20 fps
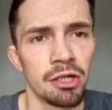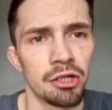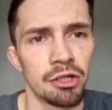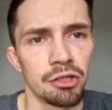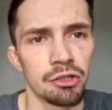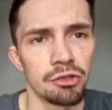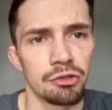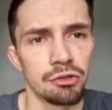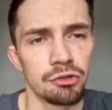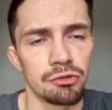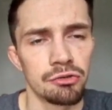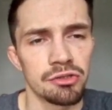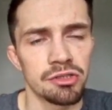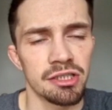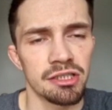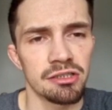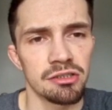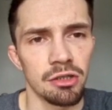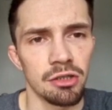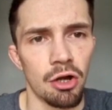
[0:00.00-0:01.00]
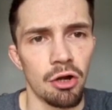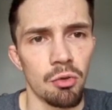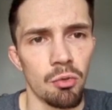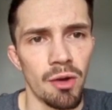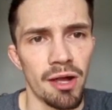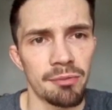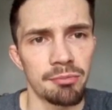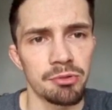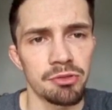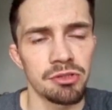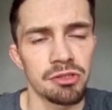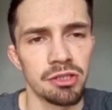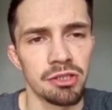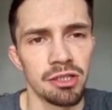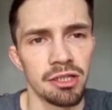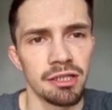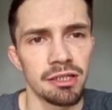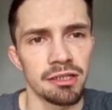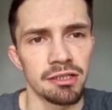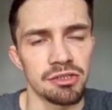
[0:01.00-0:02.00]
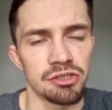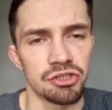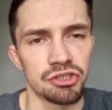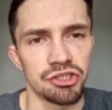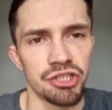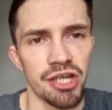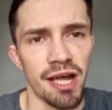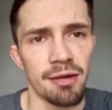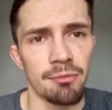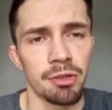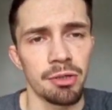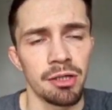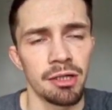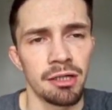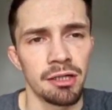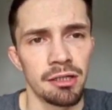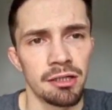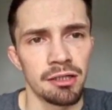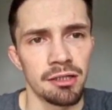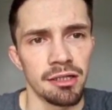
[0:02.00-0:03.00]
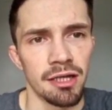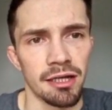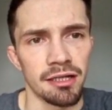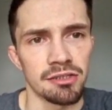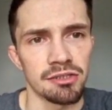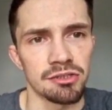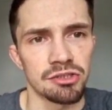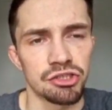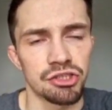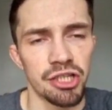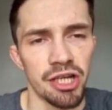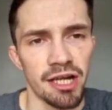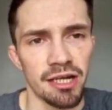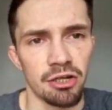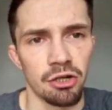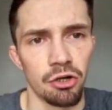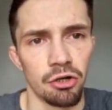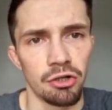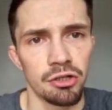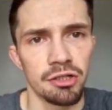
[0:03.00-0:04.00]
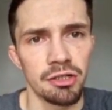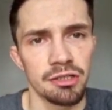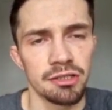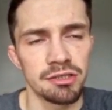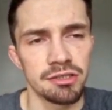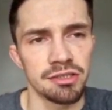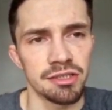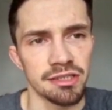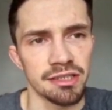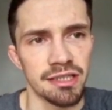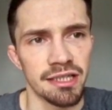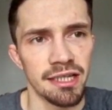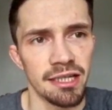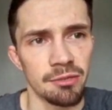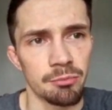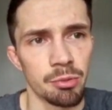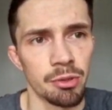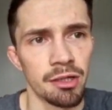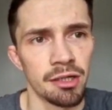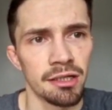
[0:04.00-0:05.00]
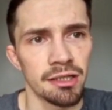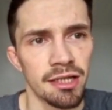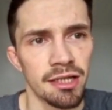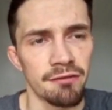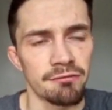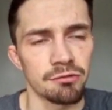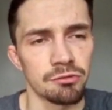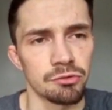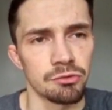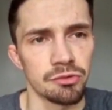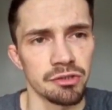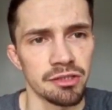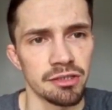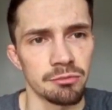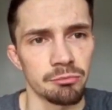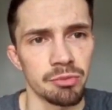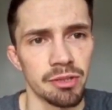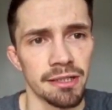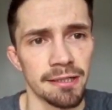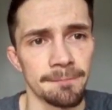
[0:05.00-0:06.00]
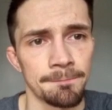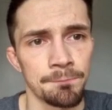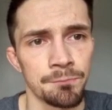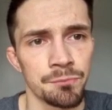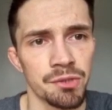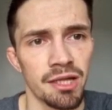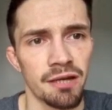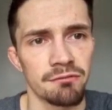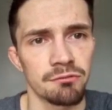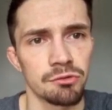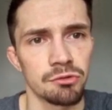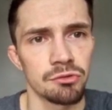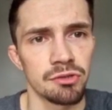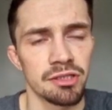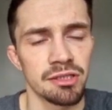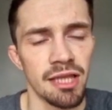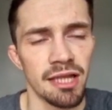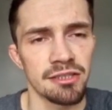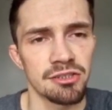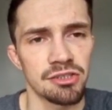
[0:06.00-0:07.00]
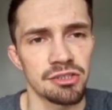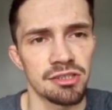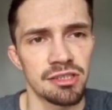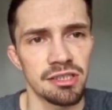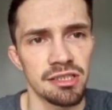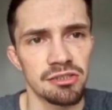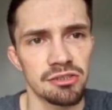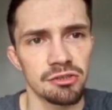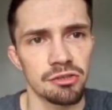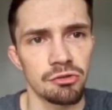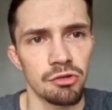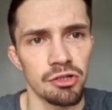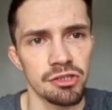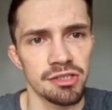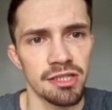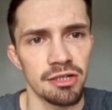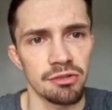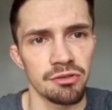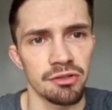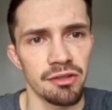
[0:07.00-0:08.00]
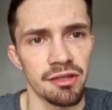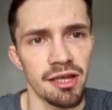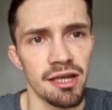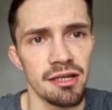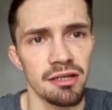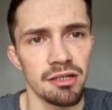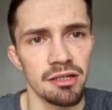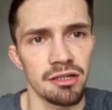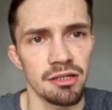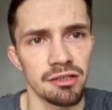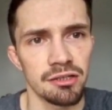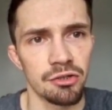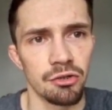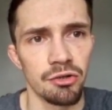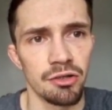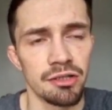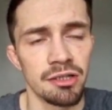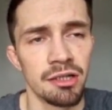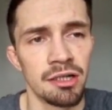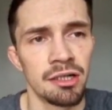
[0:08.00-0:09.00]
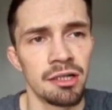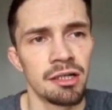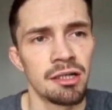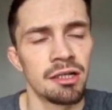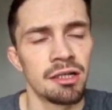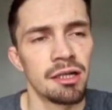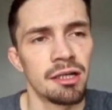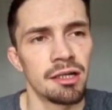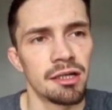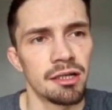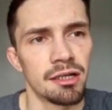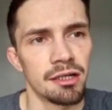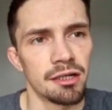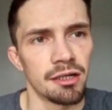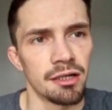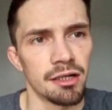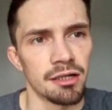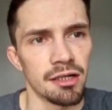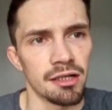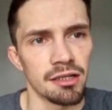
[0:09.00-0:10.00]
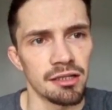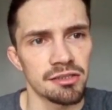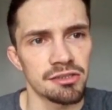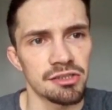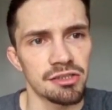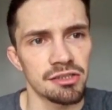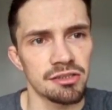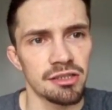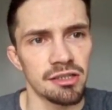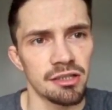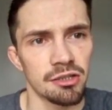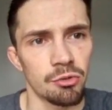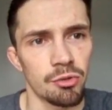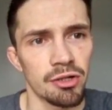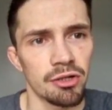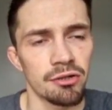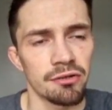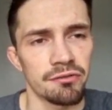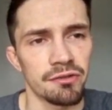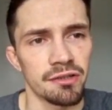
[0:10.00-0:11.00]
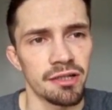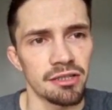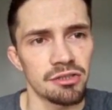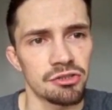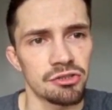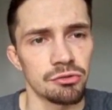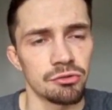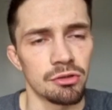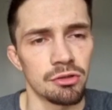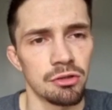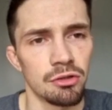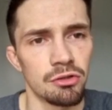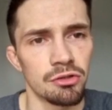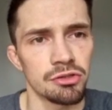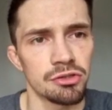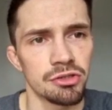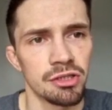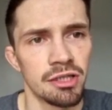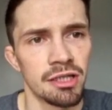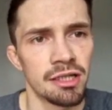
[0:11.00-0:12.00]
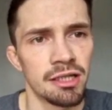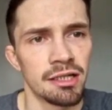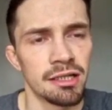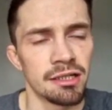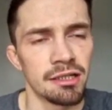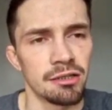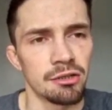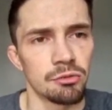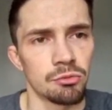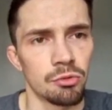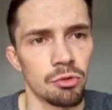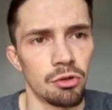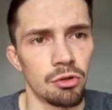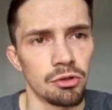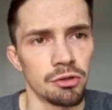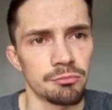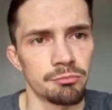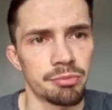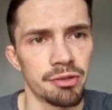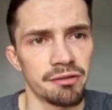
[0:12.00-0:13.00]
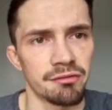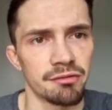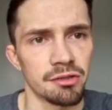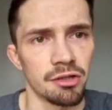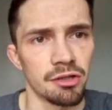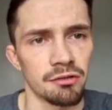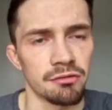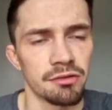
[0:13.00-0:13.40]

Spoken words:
using his long weapons, his jab, and his check hook to keep Kevin Rooney at bay. Kevin Rooney lands a decent cross counter there, early going, and Alexis Arguello, if he gets too close, he'll roll and pivot off.